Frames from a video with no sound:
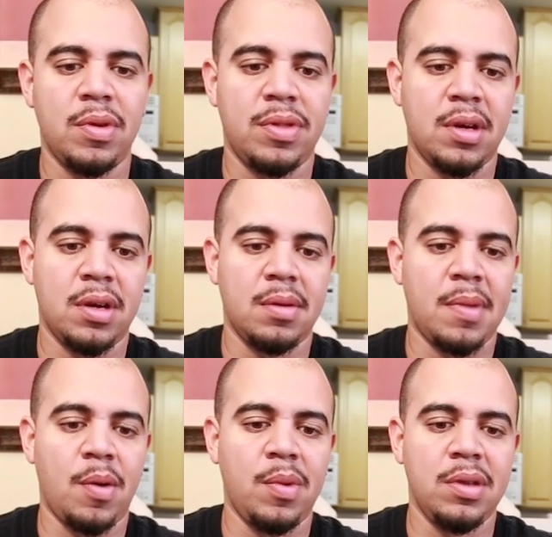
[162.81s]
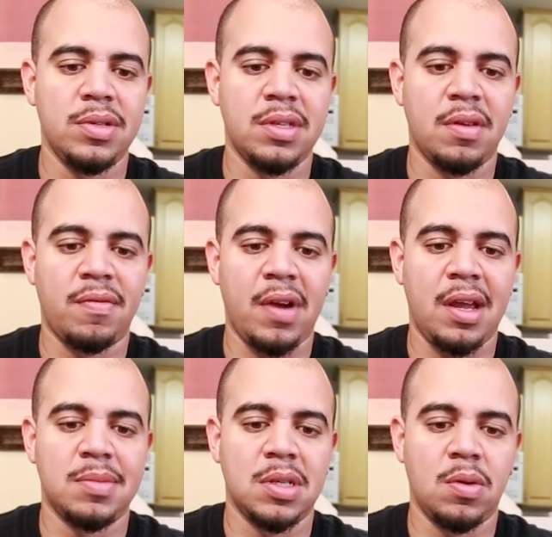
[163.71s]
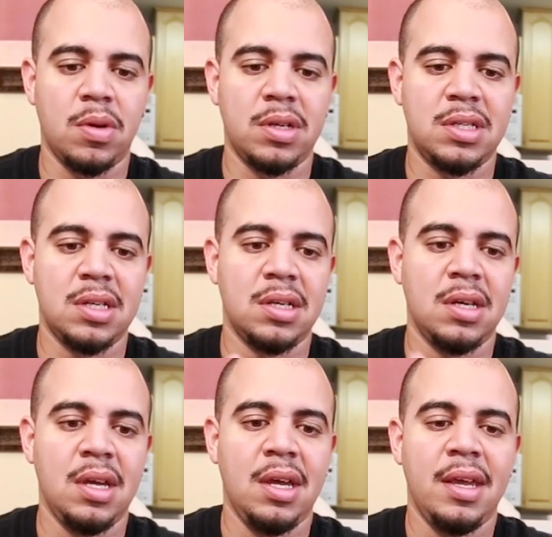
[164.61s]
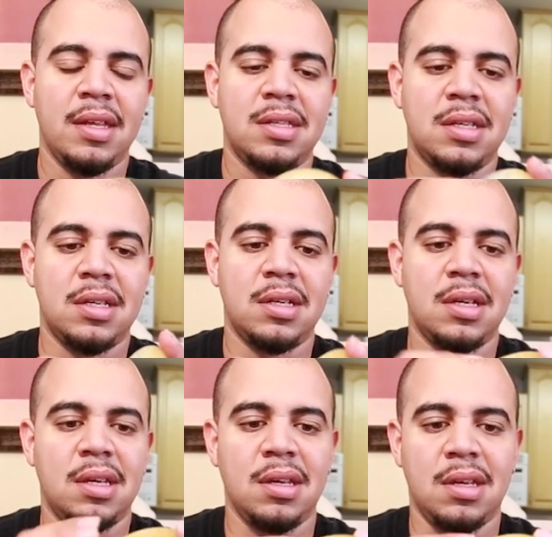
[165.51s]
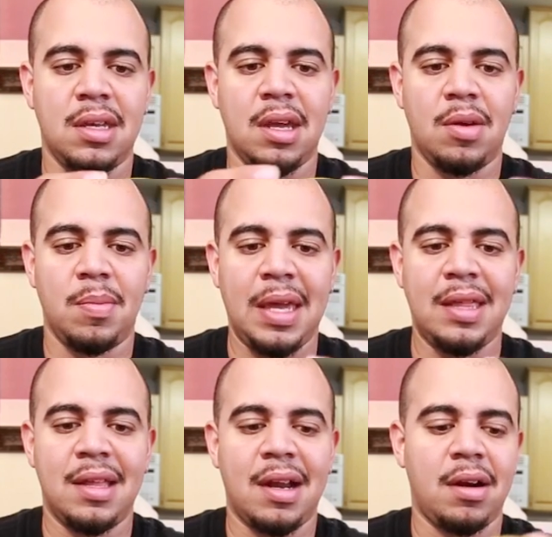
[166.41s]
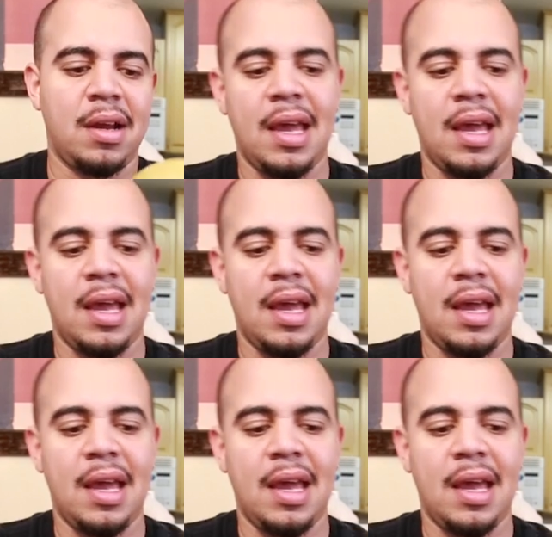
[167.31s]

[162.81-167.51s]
with my wheels and the frames in order to get them in there.